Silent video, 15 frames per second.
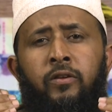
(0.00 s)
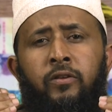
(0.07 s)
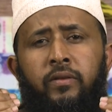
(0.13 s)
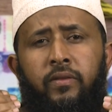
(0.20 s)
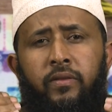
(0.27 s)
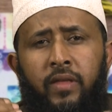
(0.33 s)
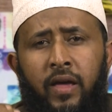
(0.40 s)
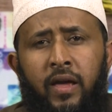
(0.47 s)

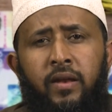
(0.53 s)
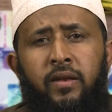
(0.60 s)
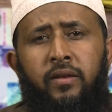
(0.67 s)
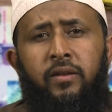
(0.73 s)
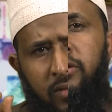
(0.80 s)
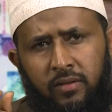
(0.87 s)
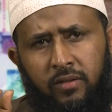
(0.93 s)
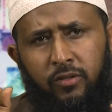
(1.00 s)

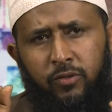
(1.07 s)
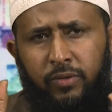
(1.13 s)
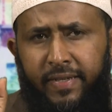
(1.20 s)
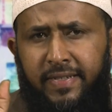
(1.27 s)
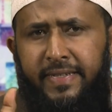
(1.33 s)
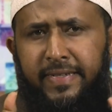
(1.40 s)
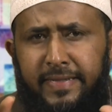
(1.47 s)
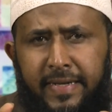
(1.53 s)
Then you
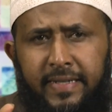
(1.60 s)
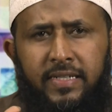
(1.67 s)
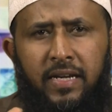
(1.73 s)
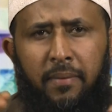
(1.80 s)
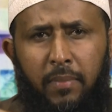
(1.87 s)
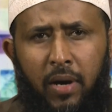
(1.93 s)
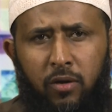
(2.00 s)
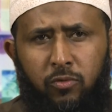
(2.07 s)
get net
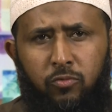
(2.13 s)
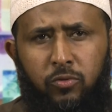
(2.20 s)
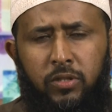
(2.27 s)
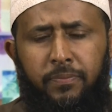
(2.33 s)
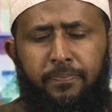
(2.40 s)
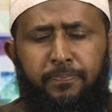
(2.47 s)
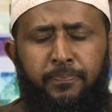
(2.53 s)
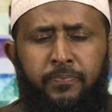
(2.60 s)
amount.
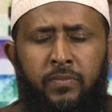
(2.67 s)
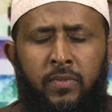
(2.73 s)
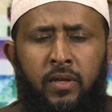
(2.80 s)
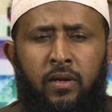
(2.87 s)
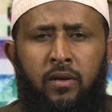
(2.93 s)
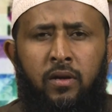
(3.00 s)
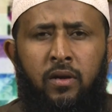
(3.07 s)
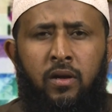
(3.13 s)

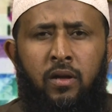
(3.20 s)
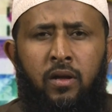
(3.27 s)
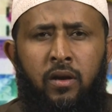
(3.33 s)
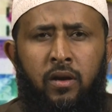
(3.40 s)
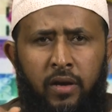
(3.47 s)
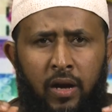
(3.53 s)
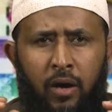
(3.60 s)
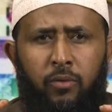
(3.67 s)

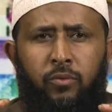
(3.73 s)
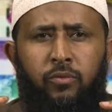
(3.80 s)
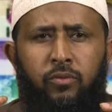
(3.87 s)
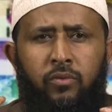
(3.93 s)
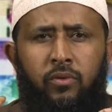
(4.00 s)
Now,